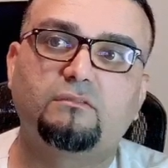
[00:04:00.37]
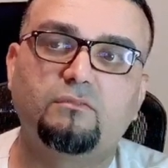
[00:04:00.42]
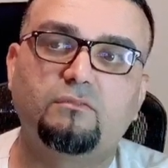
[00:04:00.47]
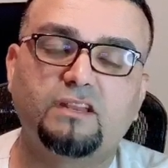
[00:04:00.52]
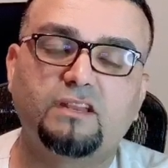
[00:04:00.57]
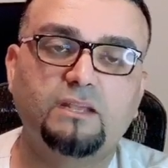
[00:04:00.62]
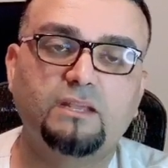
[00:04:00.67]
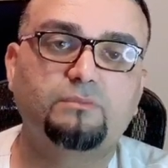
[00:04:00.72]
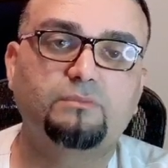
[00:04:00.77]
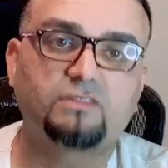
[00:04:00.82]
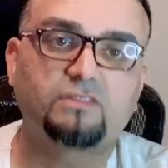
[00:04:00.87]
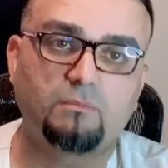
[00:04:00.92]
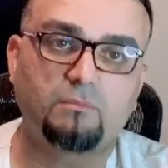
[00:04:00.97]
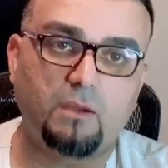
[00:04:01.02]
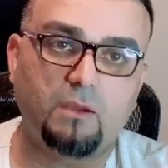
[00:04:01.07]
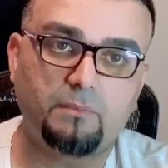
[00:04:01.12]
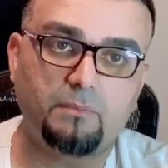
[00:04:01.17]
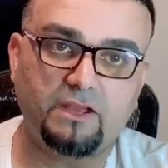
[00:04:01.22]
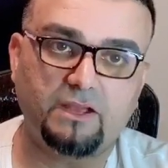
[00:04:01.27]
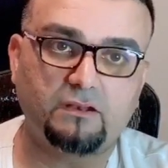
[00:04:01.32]
keeps them
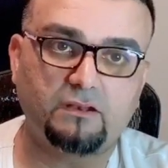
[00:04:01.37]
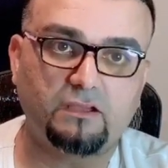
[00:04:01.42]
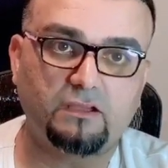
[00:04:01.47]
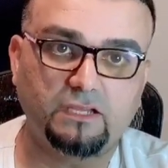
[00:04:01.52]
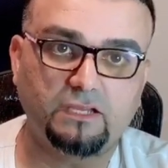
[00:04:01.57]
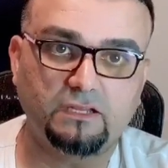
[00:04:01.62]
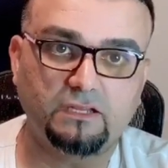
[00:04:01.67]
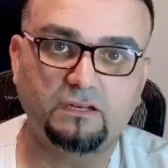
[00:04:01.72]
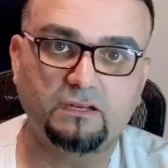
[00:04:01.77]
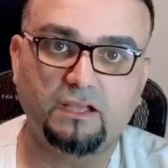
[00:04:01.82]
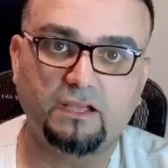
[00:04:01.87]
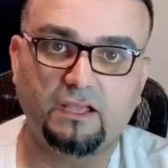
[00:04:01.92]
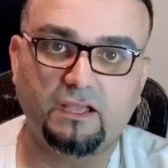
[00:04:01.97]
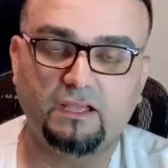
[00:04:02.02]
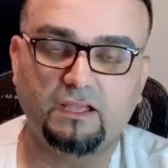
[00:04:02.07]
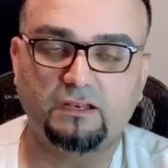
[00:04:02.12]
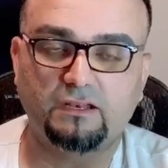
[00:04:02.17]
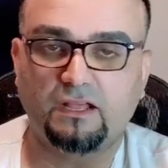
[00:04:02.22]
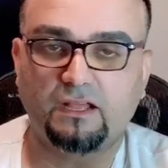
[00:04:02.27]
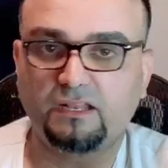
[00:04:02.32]
up at night.
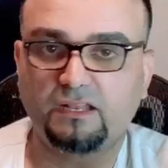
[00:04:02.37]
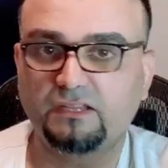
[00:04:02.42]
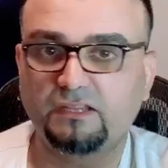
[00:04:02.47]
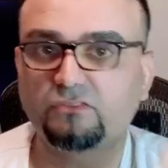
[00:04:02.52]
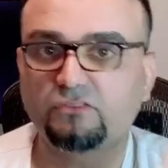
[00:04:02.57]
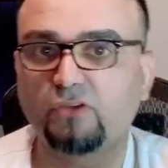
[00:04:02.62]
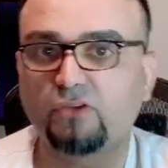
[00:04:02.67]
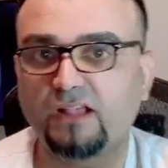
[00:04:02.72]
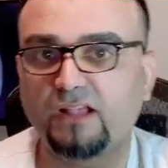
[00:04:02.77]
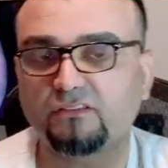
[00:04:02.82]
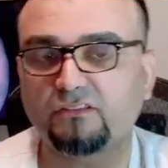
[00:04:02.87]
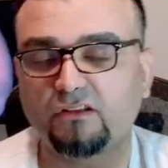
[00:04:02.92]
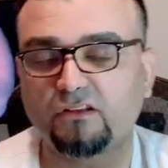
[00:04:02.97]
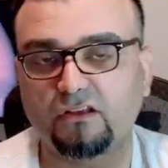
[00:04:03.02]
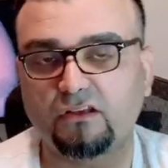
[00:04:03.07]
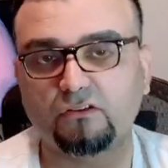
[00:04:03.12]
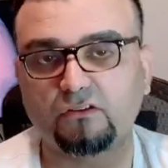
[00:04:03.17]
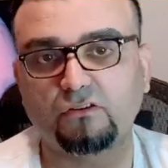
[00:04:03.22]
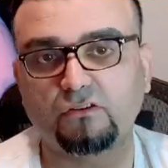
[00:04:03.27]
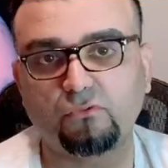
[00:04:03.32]
And I like to ask a
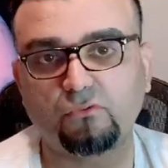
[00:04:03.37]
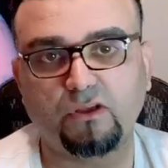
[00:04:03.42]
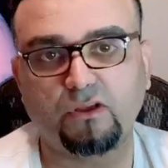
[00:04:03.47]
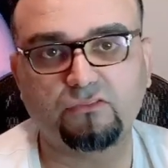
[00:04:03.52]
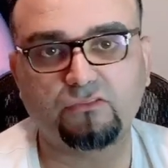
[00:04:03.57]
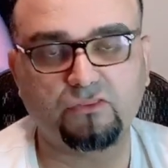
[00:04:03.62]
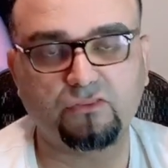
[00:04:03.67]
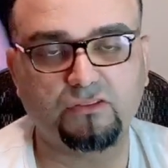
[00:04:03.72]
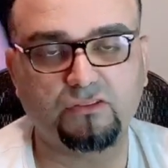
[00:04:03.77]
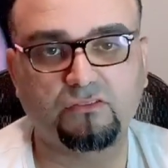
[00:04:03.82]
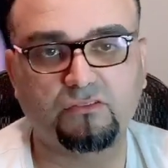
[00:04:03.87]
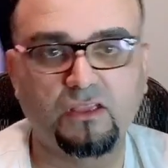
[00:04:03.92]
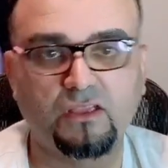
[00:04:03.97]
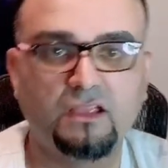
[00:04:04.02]
lot of good questions